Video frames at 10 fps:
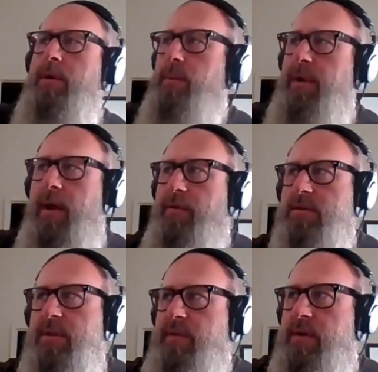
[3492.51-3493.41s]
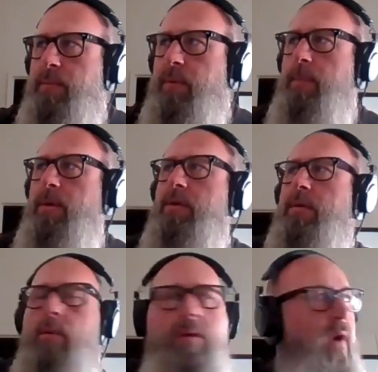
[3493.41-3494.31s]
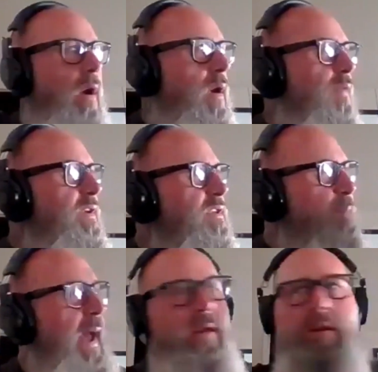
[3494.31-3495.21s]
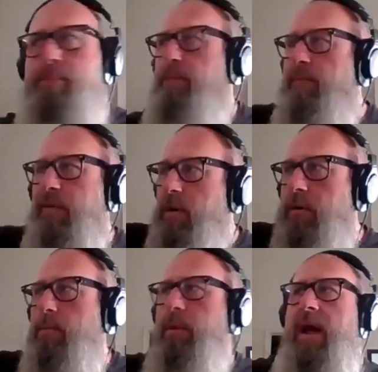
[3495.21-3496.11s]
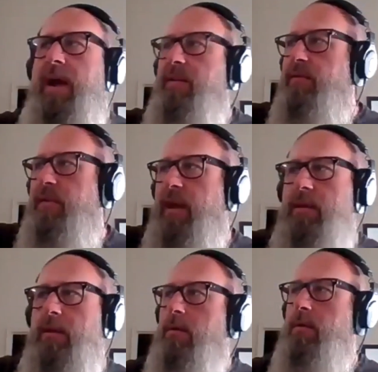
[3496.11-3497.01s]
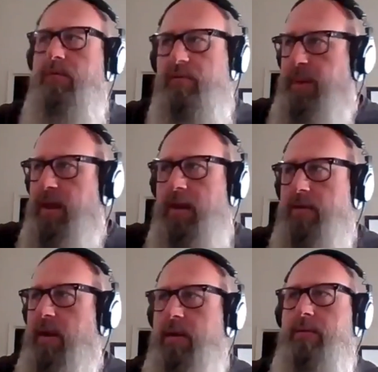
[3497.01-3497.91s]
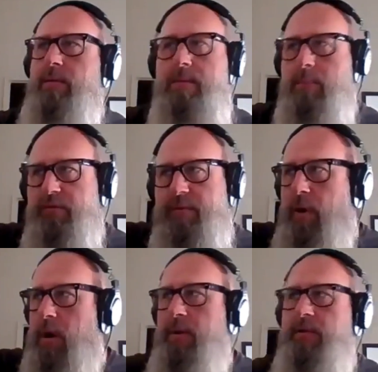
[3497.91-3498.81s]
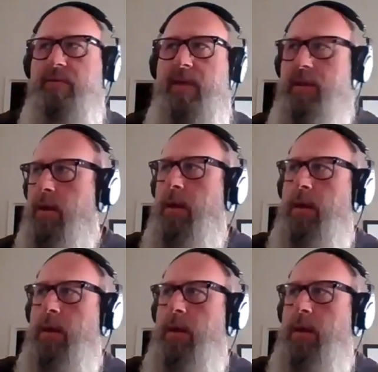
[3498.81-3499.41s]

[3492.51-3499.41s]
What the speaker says: everybody out there's lived in an apartment, that we've all got these patented vertical blinds that you can spin, and they're in most apartments, and